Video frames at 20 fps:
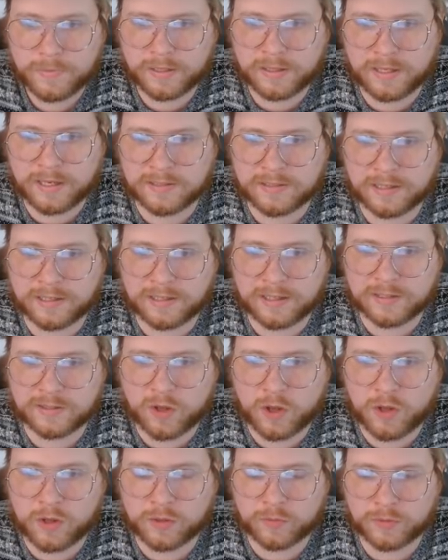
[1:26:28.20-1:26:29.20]
The thing is, like, that's
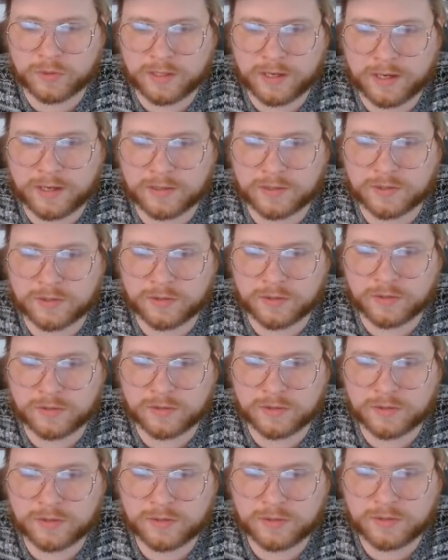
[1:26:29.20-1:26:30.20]
all it really
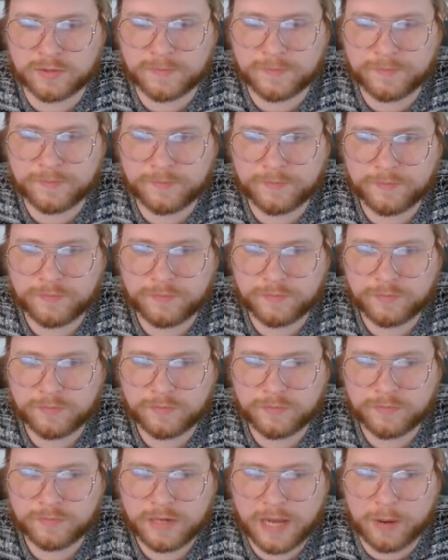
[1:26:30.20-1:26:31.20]
answers.
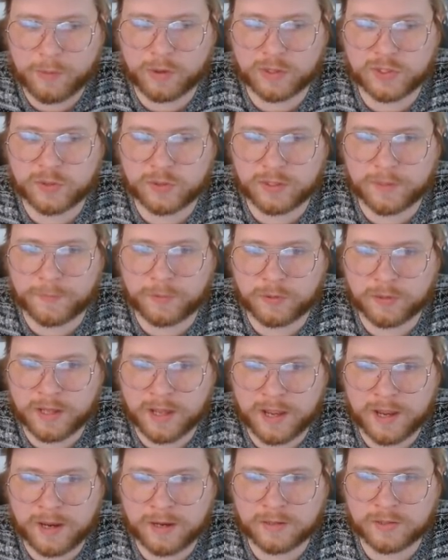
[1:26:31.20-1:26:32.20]
And we're also on the
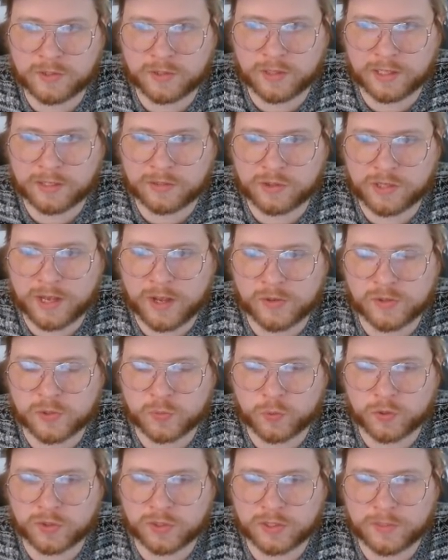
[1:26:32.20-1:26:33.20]
play, so, like, Chalice is
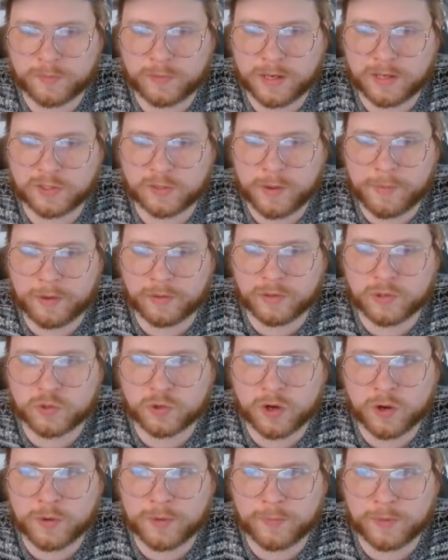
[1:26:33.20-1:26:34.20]
worse on the play. So maybe on the
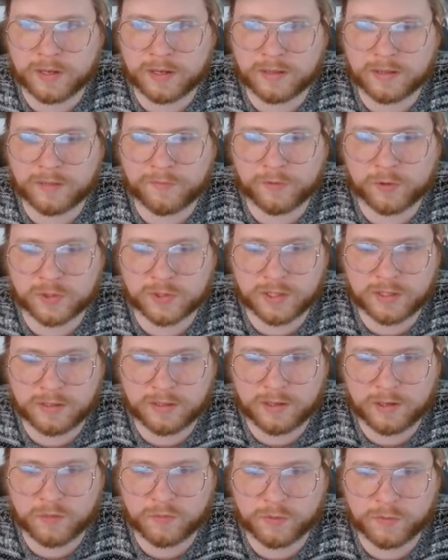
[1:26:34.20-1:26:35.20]
draw we bring in the first
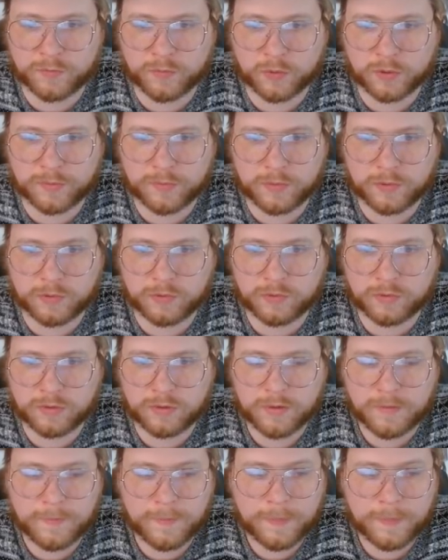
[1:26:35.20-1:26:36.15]
ending over the fourth moon.